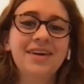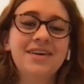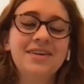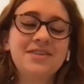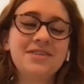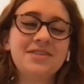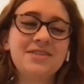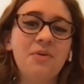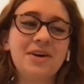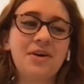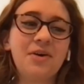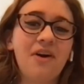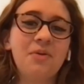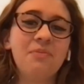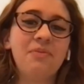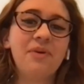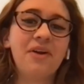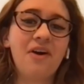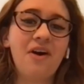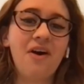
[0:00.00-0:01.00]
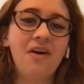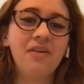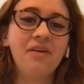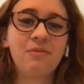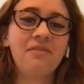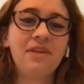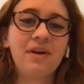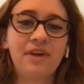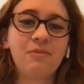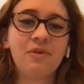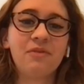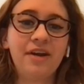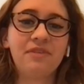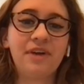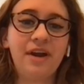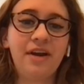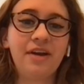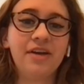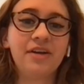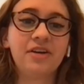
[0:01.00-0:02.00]
So, but all of them were
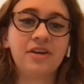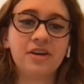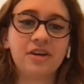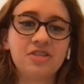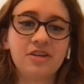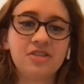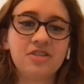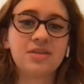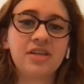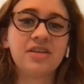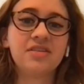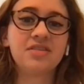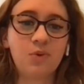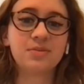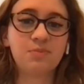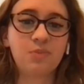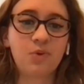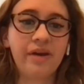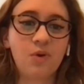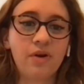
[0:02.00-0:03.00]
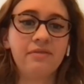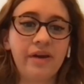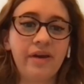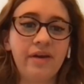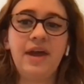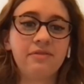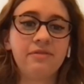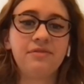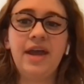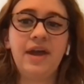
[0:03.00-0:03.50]
very encouraging and supportive,